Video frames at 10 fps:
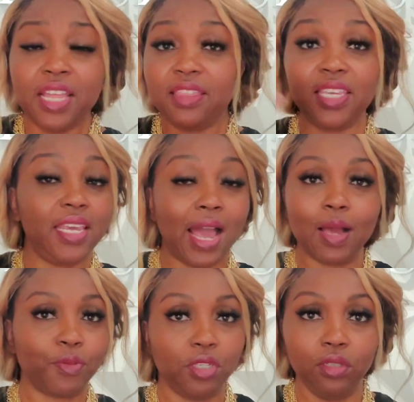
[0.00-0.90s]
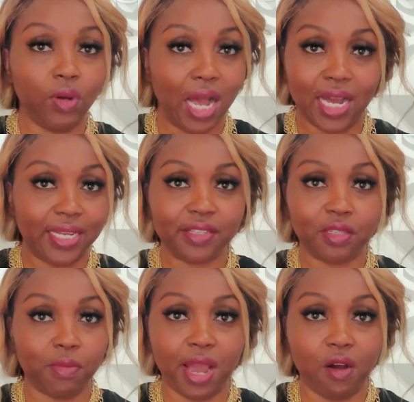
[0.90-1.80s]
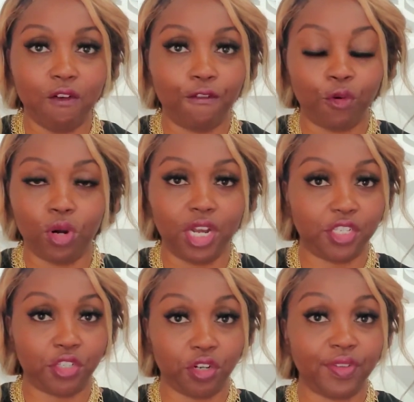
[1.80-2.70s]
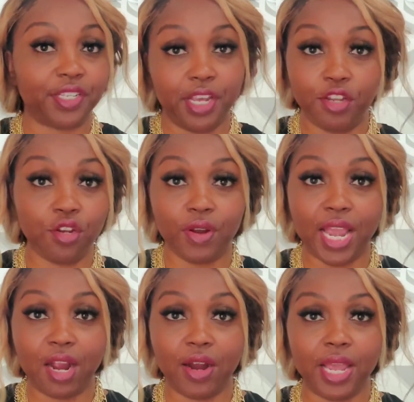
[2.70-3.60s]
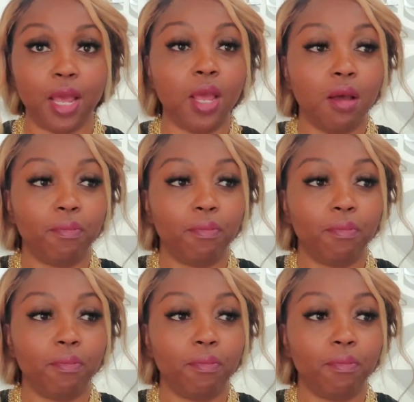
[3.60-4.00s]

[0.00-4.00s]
the absolute highest amount for a service in your area,